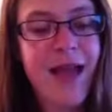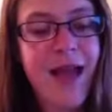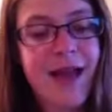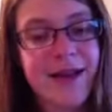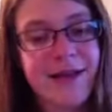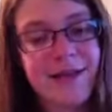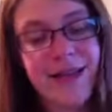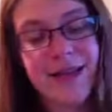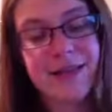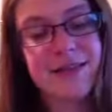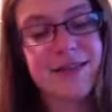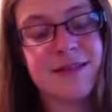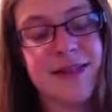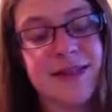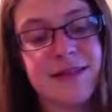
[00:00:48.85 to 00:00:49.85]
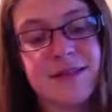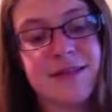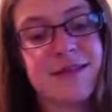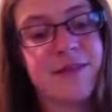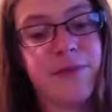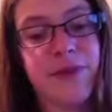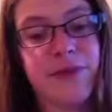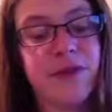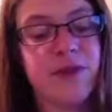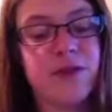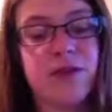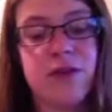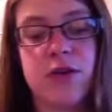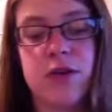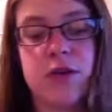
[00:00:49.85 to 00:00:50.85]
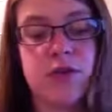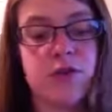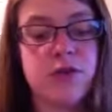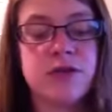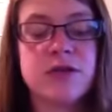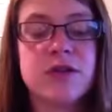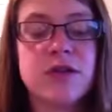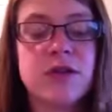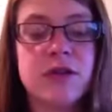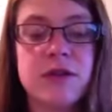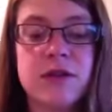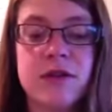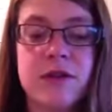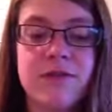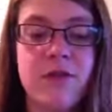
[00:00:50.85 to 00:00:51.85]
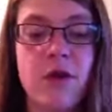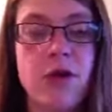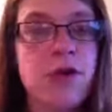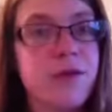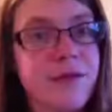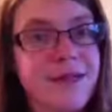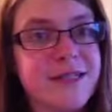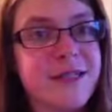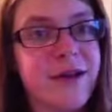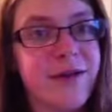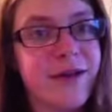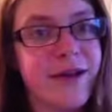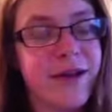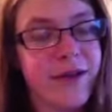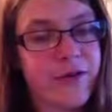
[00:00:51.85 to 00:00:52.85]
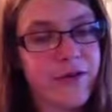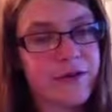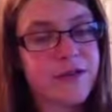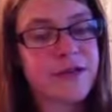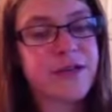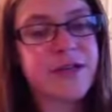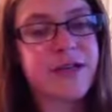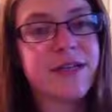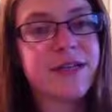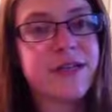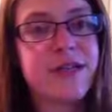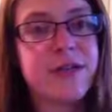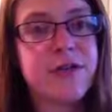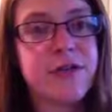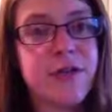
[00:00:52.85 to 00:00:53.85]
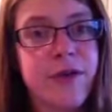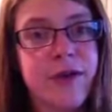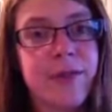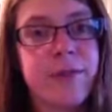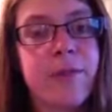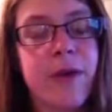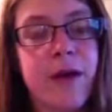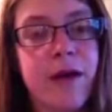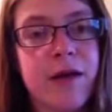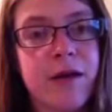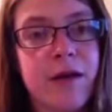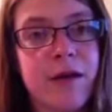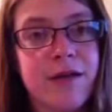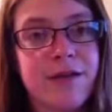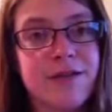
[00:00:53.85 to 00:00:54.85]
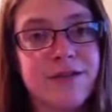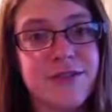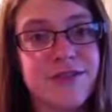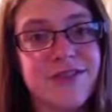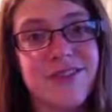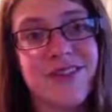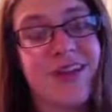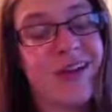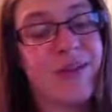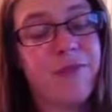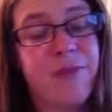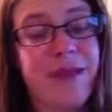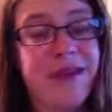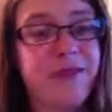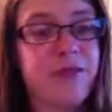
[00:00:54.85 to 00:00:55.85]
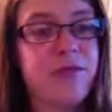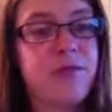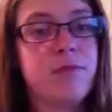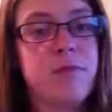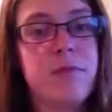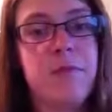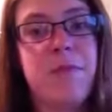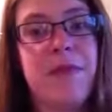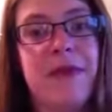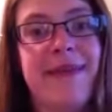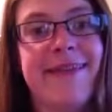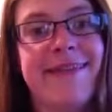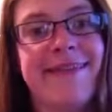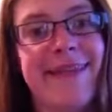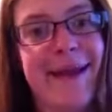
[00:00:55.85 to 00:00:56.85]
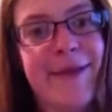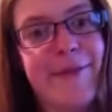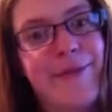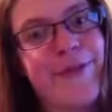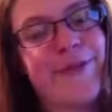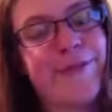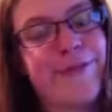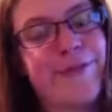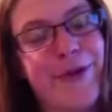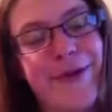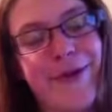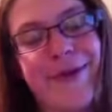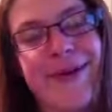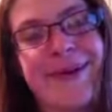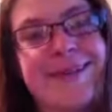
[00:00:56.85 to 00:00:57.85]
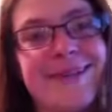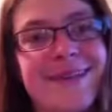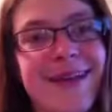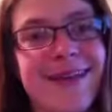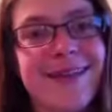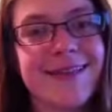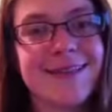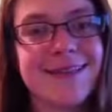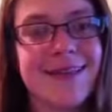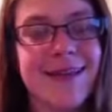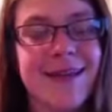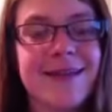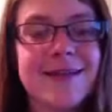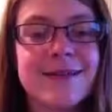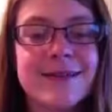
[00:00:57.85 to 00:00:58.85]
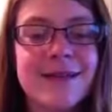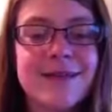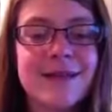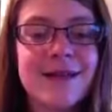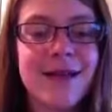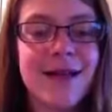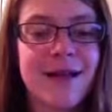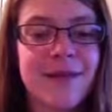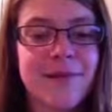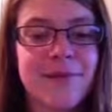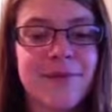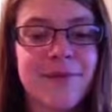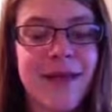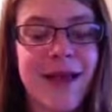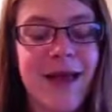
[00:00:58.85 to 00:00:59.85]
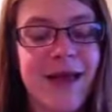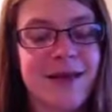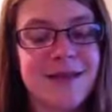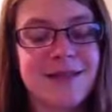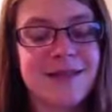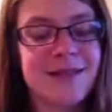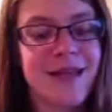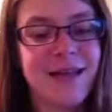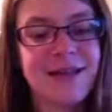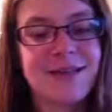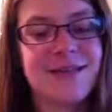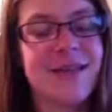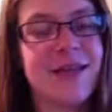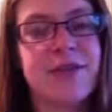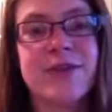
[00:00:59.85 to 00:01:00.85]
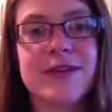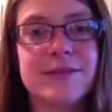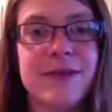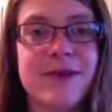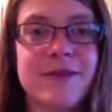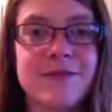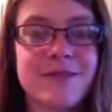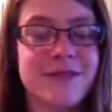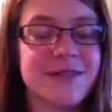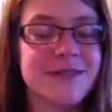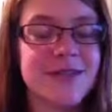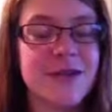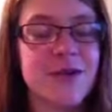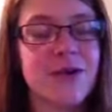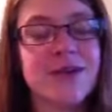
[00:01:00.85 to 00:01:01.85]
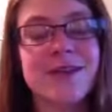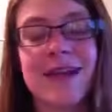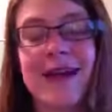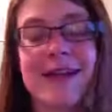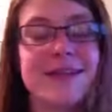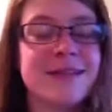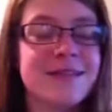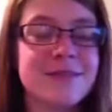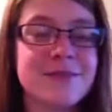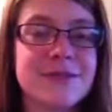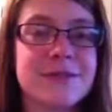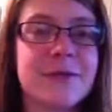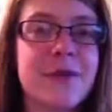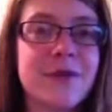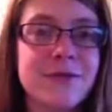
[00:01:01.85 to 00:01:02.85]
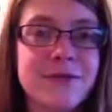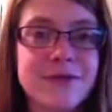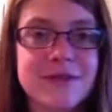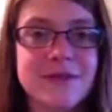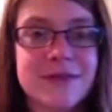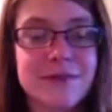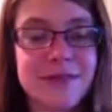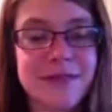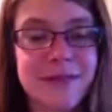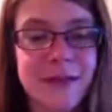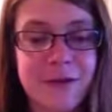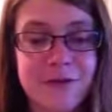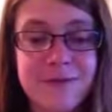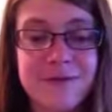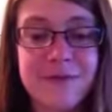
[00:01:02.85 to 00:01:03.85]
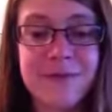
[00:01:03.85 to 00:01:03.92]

And that's something that, you know, God, I've got a long way to go in and God's going to continue doing, but just I've made big steps of progress in that this year. And that's increased my confidence in God, and it's increased my confidence in myself.